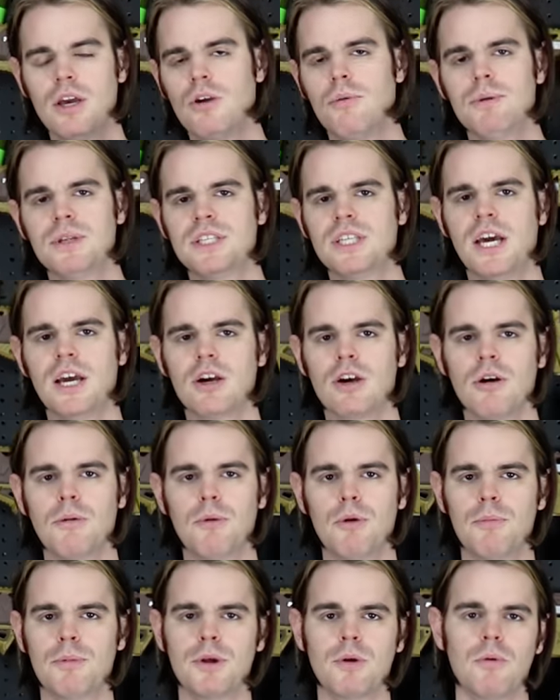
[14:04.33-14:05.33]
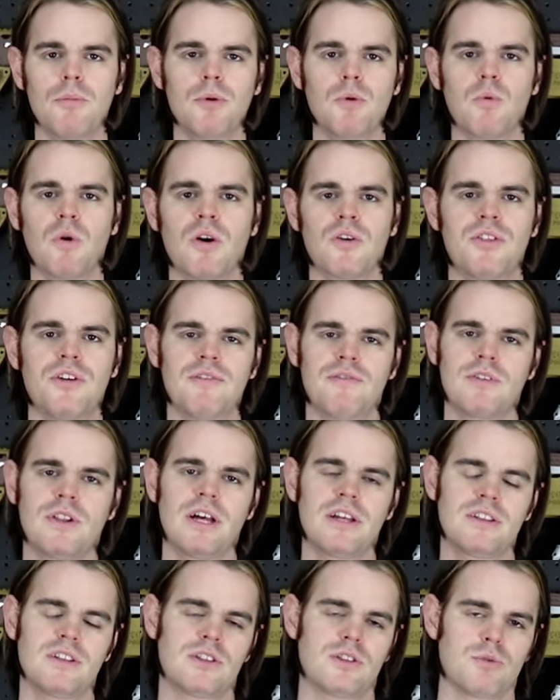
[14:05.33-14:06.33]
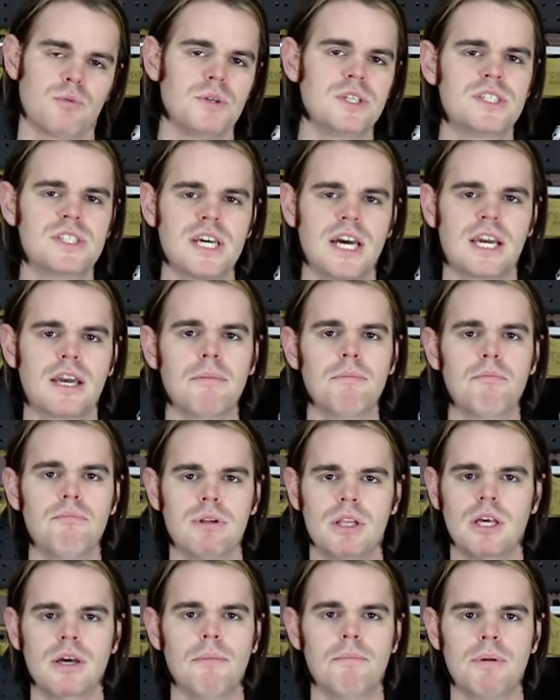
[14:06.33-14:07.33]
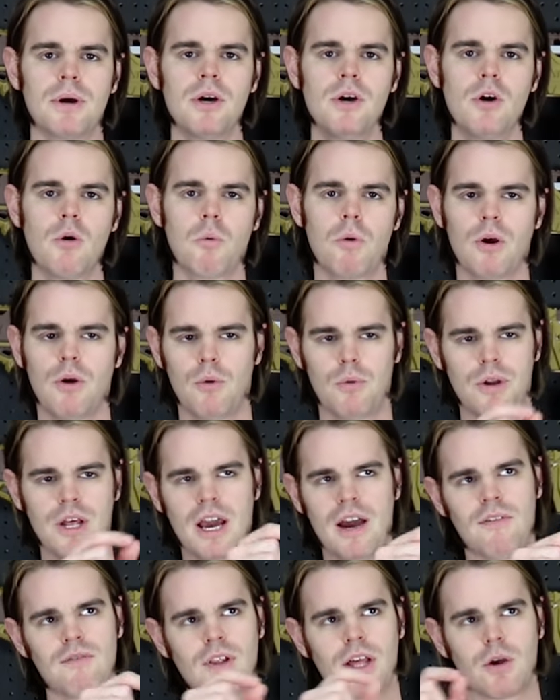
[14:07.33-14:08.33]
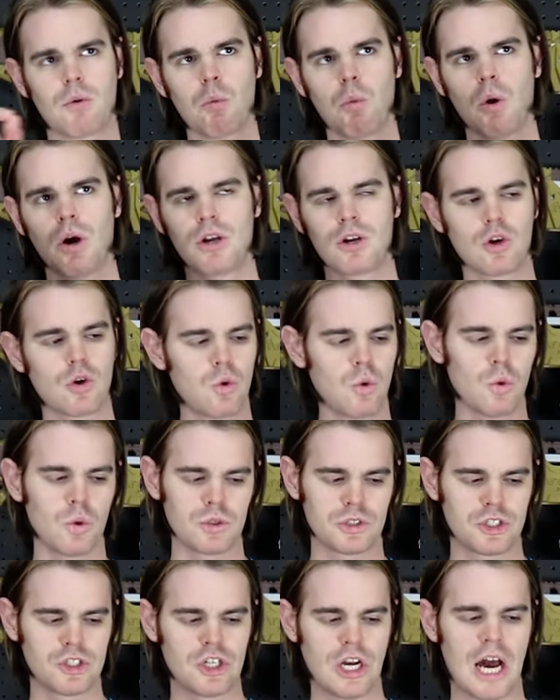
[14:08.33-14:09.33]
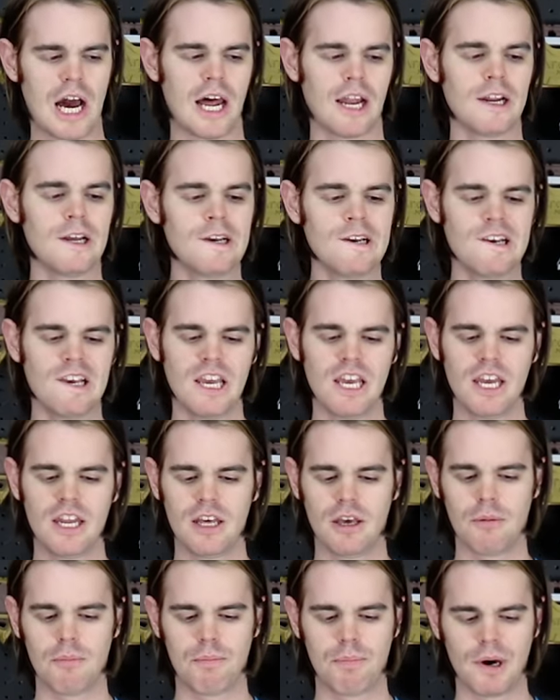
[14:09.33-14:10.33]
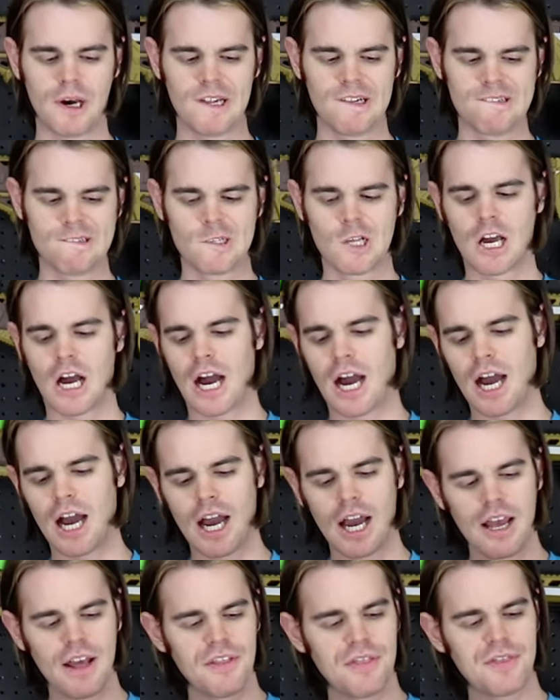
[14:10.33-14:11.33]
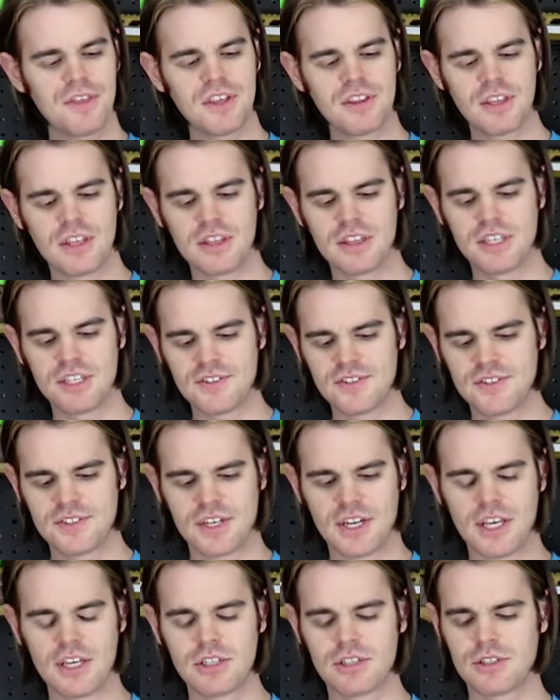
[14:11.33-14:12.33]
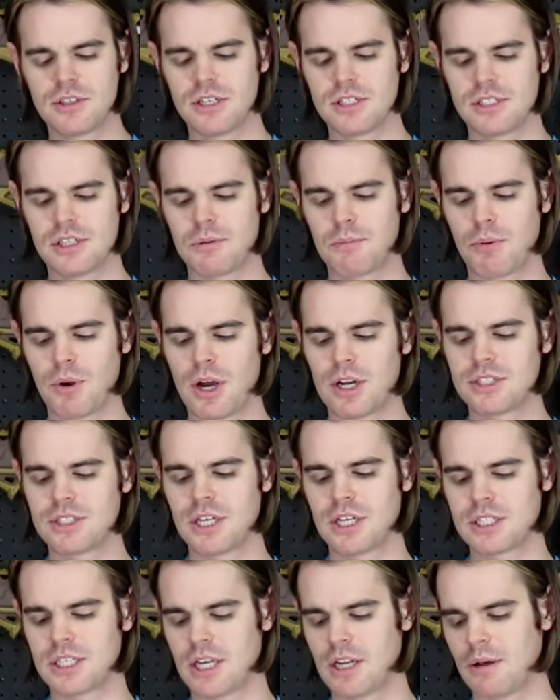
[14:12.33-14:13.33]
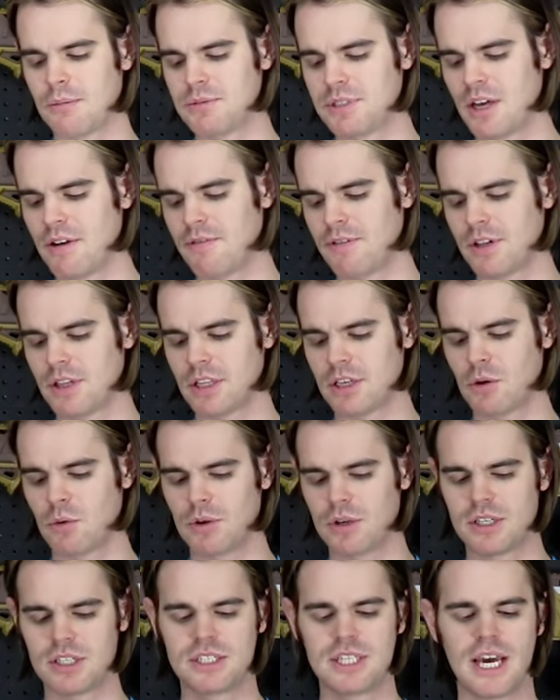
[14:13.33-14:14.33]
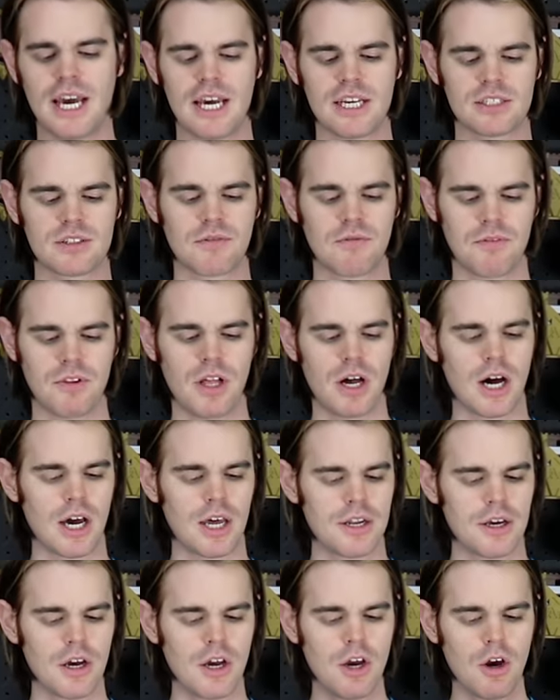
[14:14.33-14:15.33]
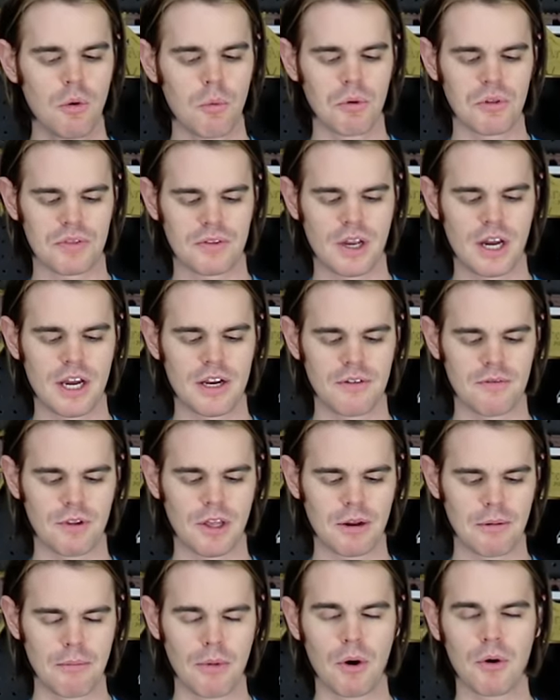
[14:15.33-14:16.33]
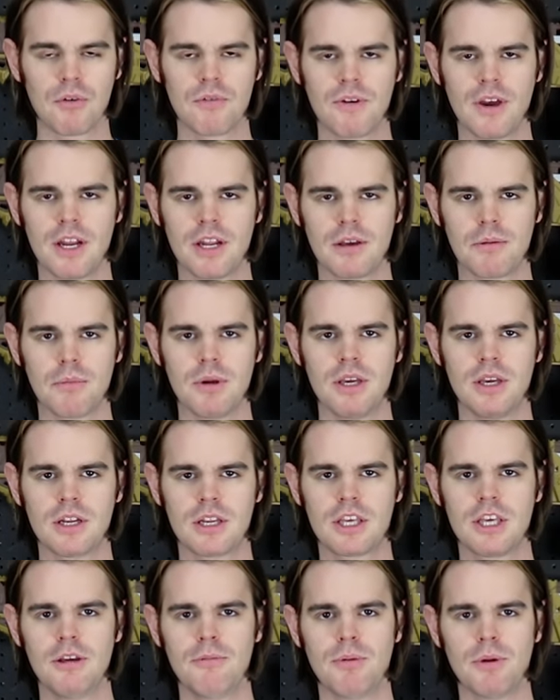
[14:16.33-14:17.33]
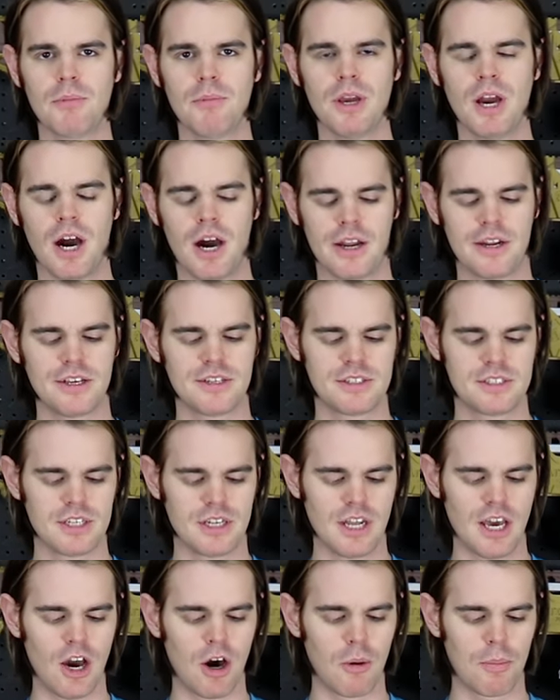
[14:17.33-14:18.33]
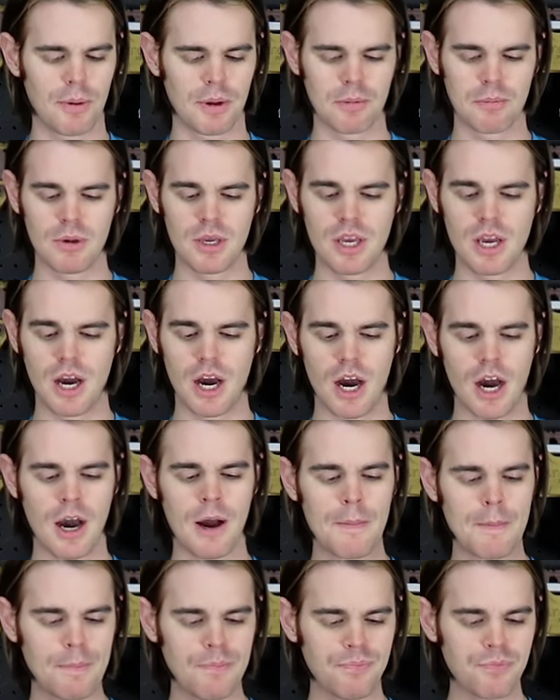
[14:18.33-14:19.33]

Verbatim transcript: It would be terrible, but it would be worth it for like the three second blip where it would have like one cool shot in it. But I think that this is an interesting project, and I'm definitely going to task Vlad with kind of like motivating me and keeping me honest and helping me uh,